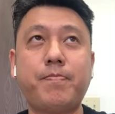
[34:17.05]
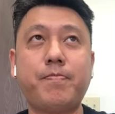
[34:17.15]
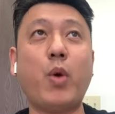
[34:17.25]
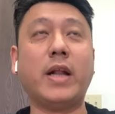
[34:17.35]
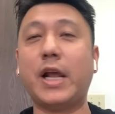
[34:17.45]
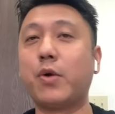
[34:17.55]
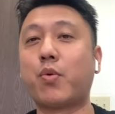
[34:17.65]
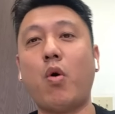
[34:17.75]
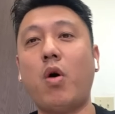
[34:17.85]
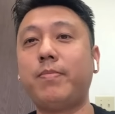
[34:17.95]
when they
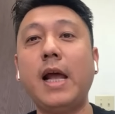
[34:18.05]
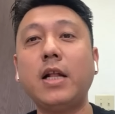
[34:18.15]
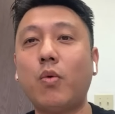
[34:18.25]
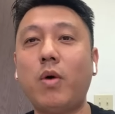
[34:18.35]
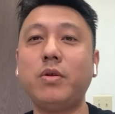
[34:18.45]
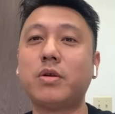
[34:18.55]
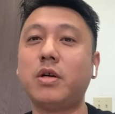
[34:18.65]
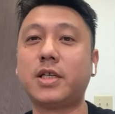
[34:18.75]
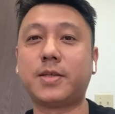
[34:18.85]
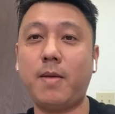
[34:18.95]
grow up, they're the ones going
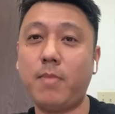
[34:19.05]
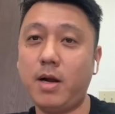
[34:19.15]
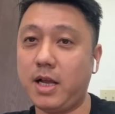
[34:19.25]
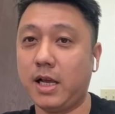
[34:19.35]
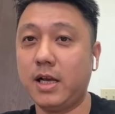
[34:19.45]
to spend money.